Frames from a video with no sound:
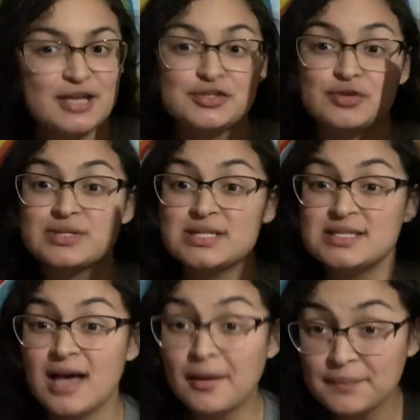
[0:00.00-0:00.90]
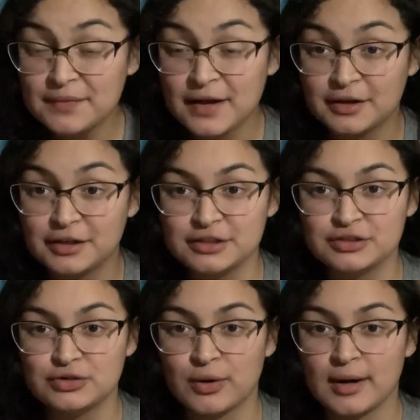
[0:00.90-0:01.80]
So some
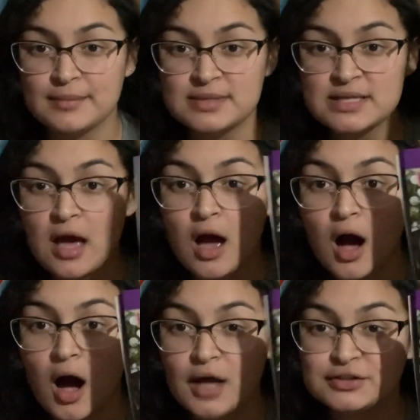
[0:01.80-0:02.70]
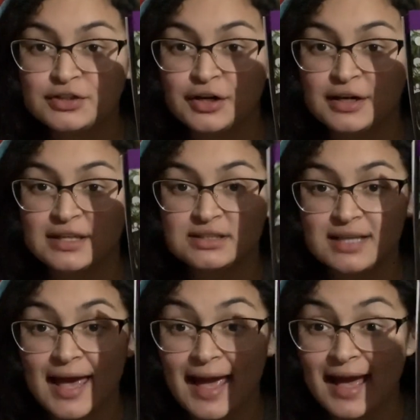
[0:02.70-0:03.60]
thunderstorms turn
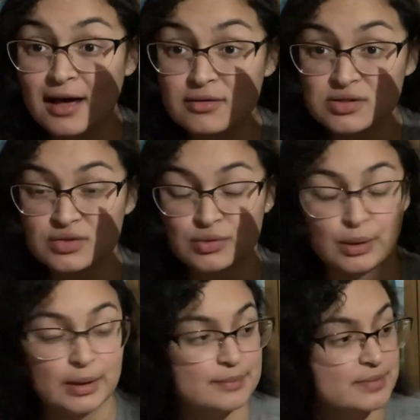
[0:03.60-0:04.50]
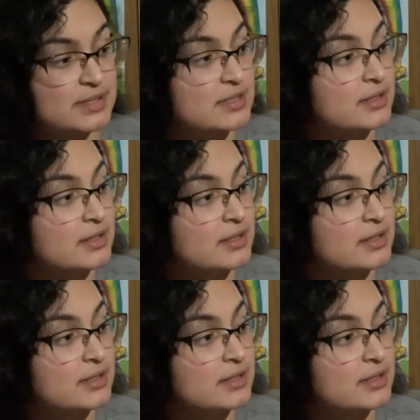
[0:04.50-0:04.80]
into hailstorms.